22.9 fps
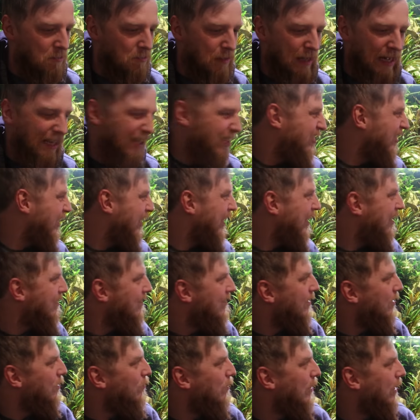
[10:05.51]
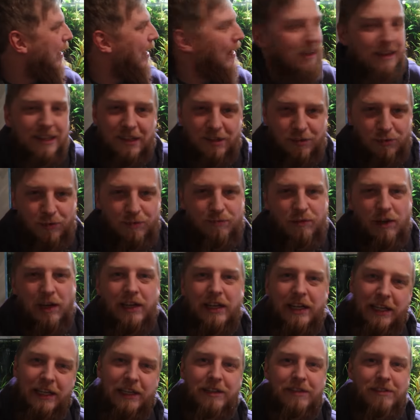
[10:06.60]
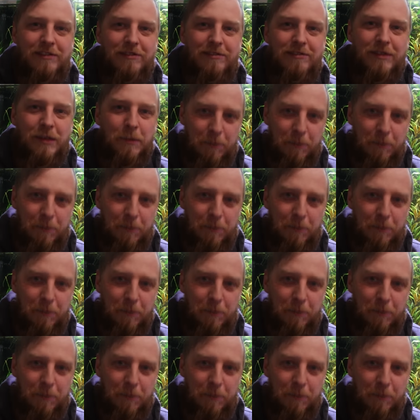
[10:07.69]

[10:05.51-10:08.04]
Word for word: But actually, until I had this one running and